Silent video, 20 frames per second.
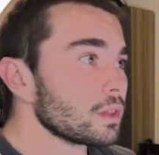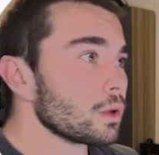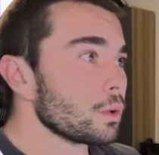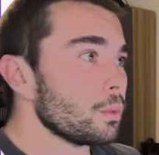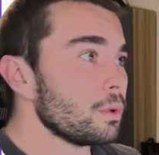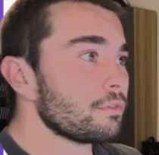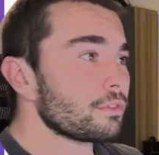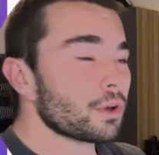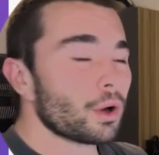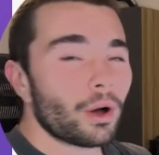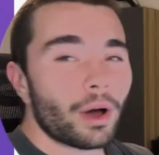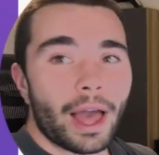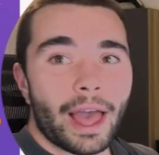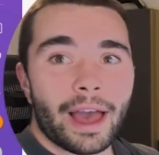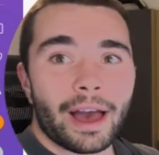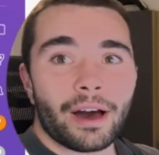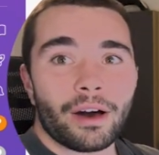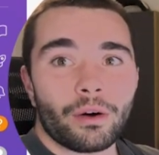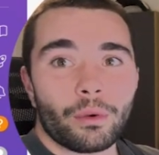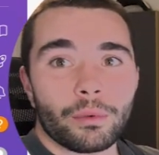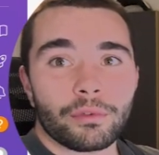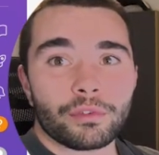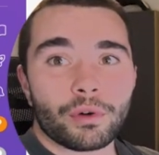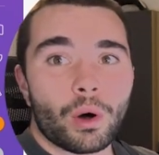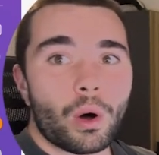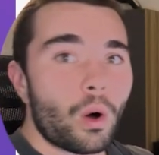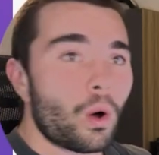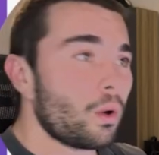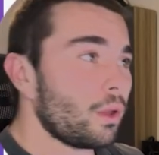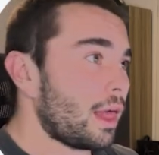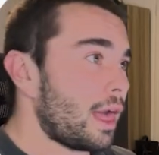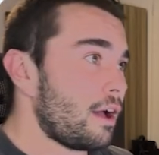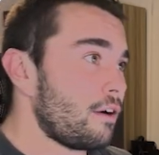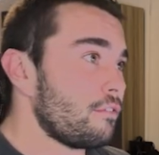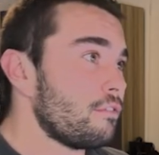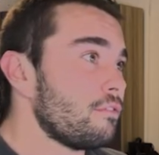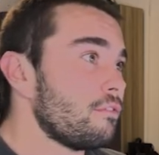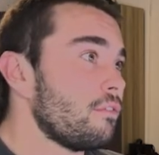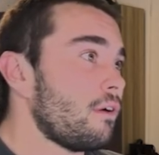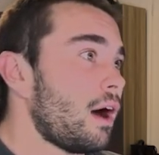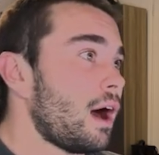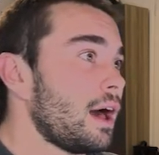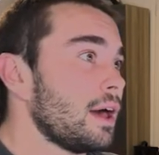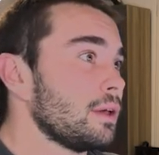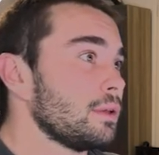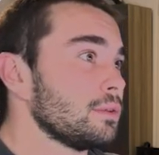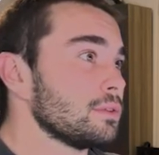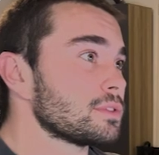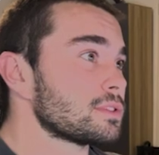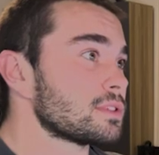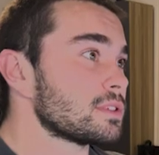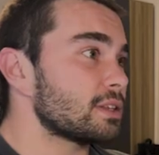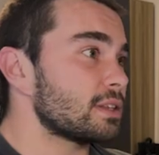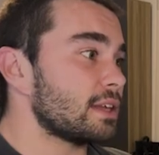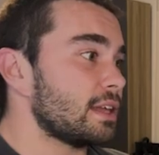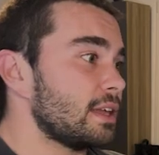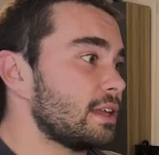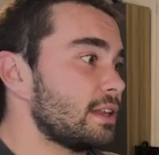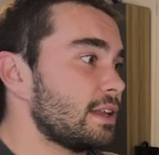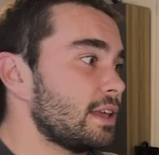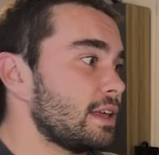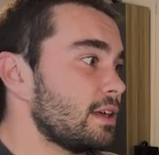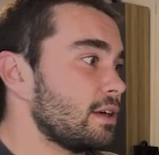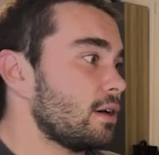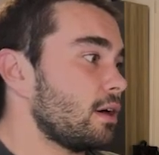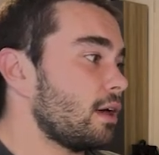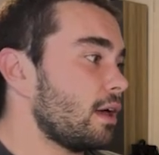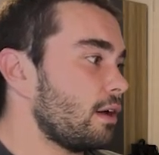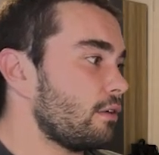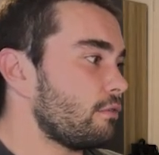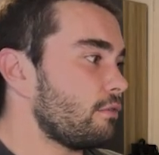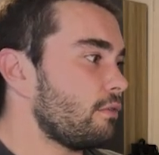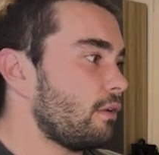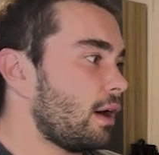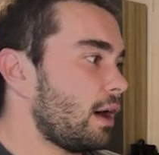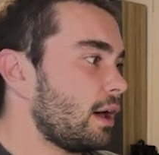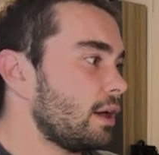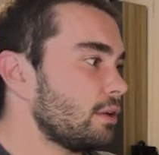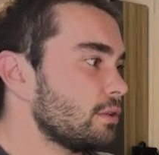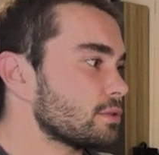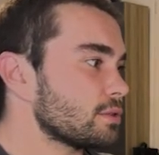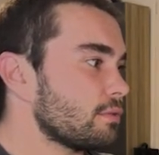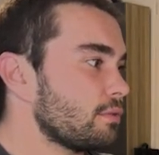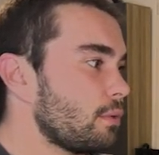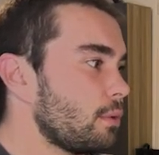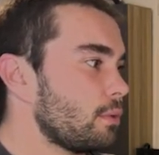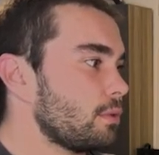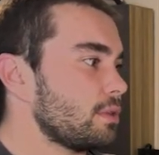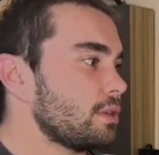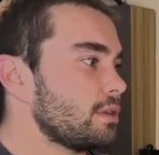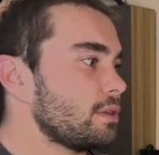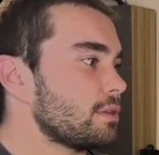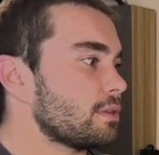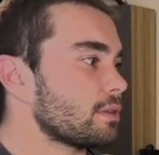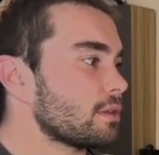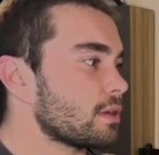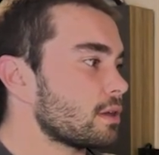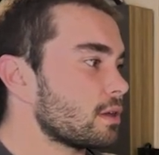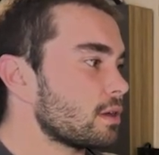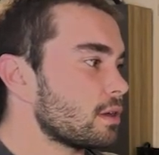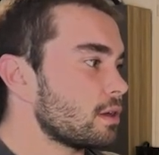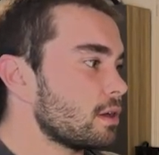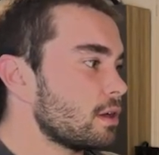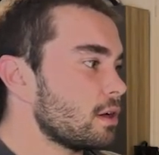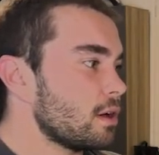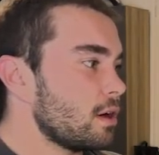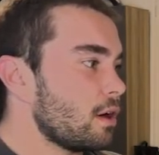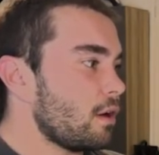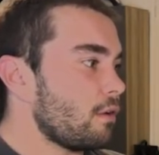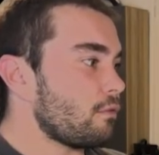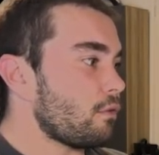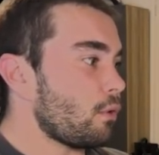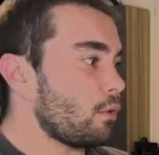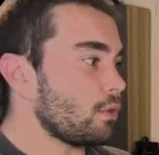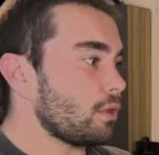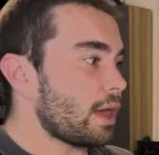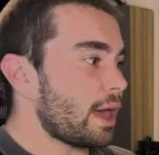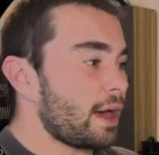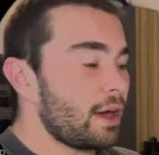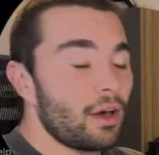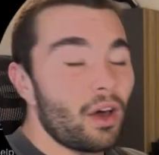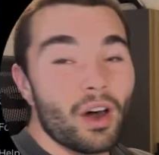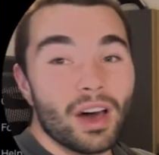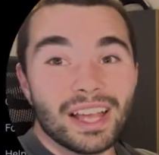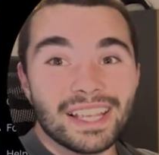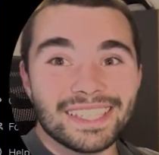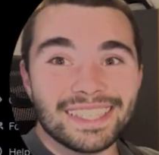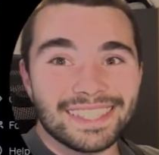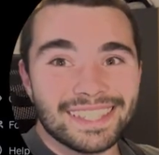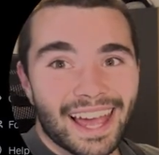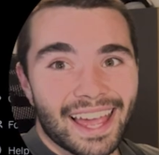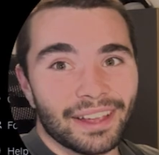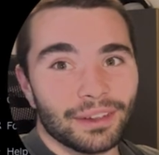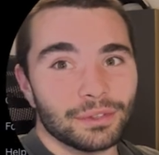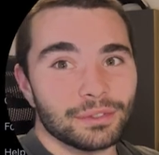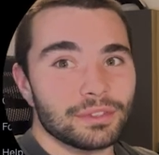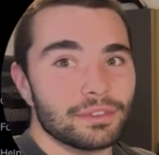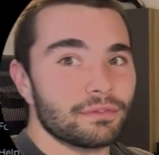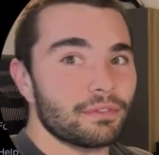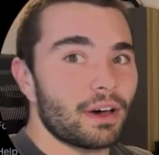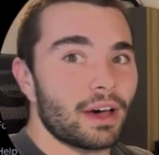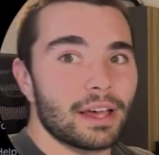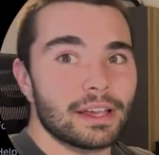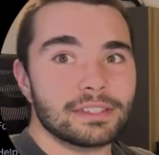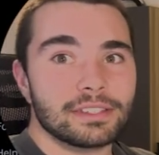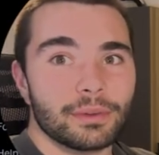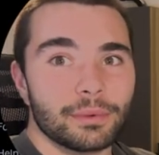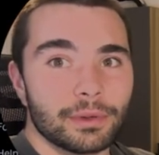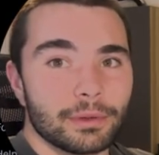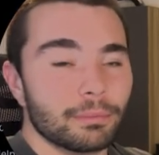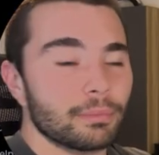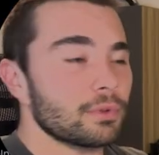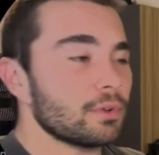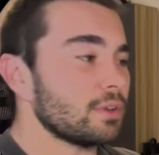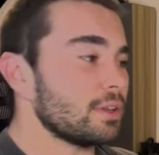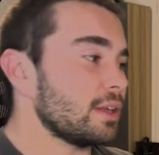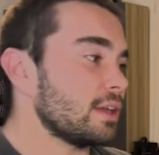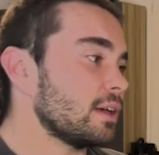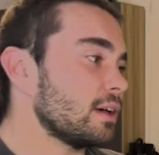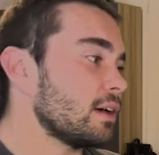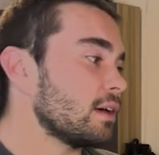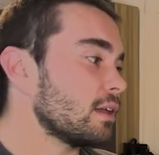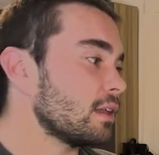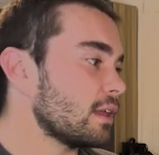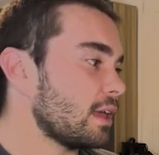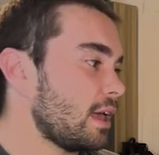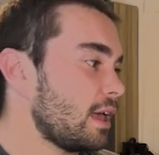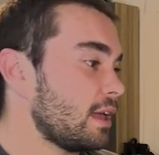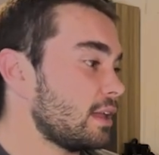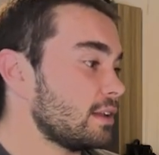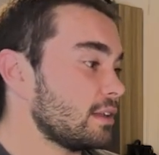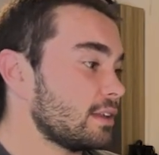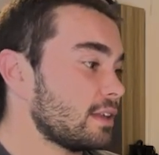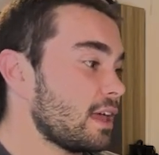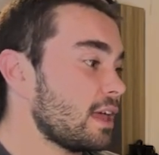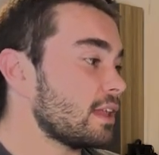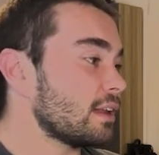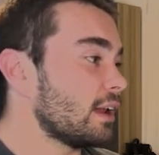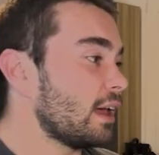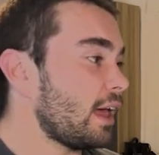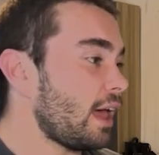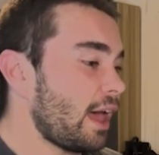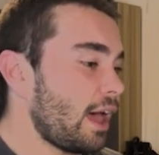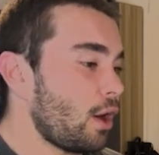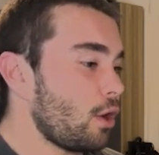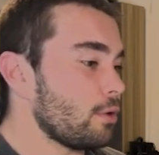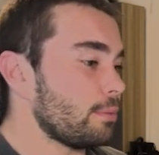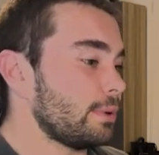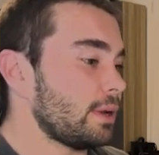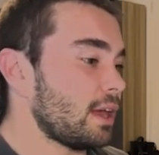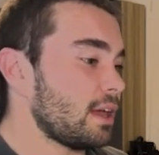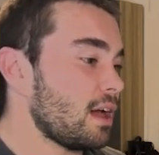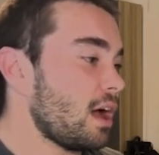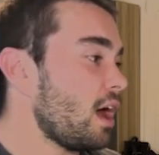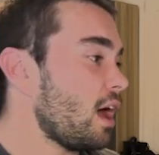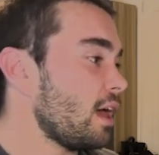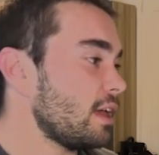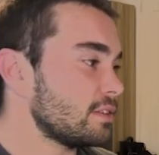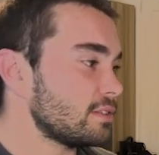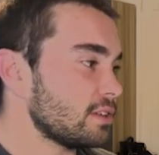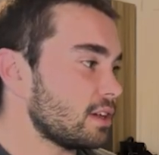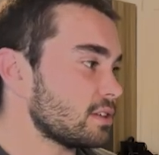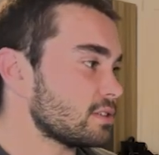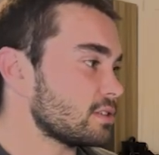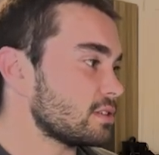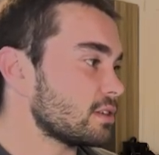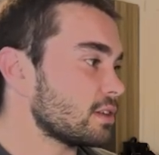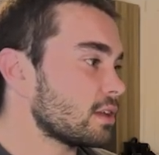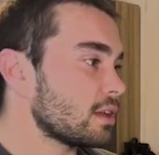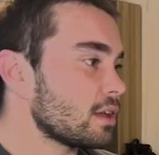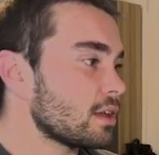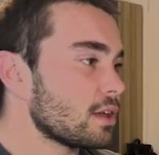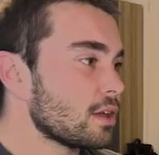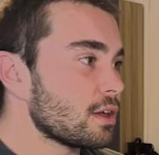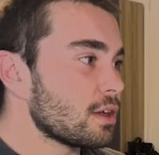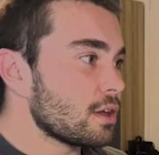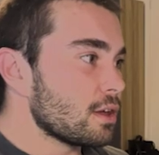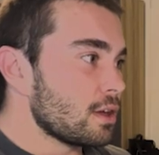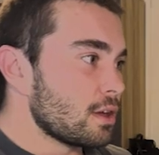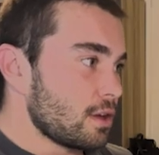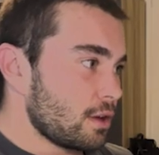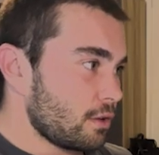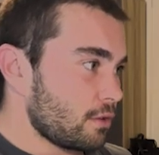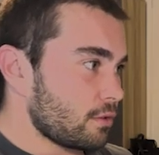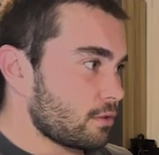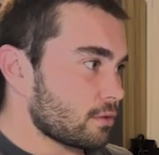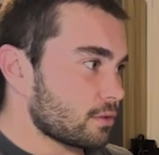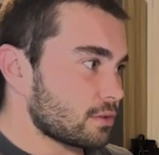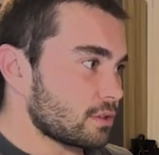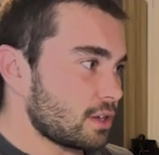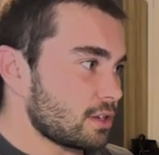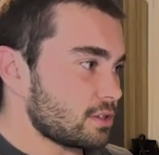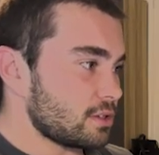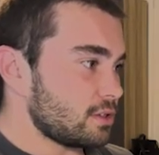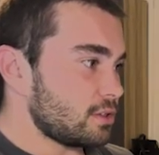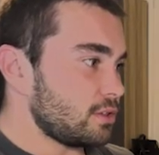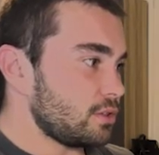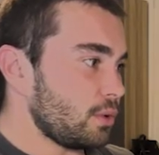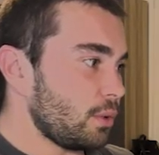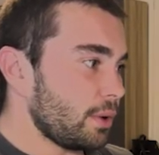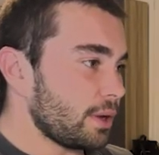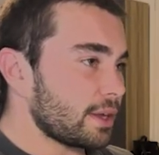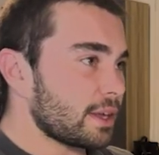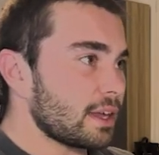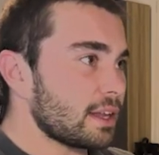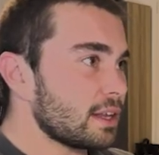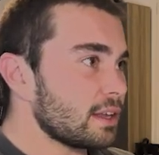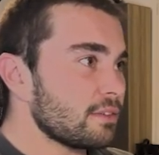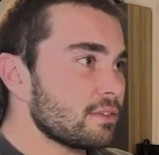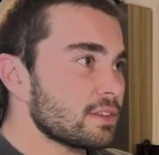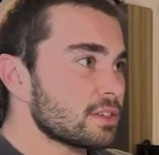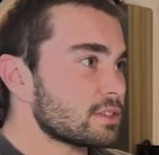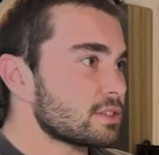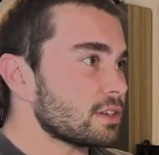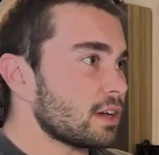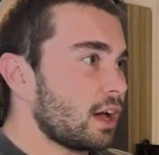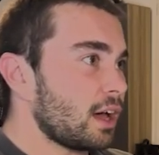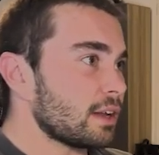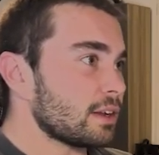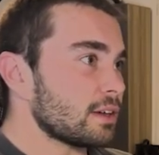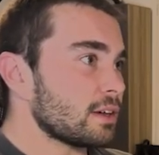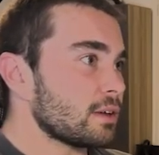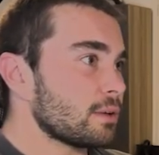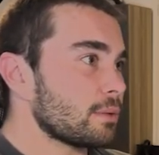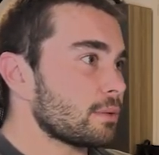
we've got all our files in here, our files of all our sales advice that we can put in here. And again, OpenAI doesn't yoink any of this data,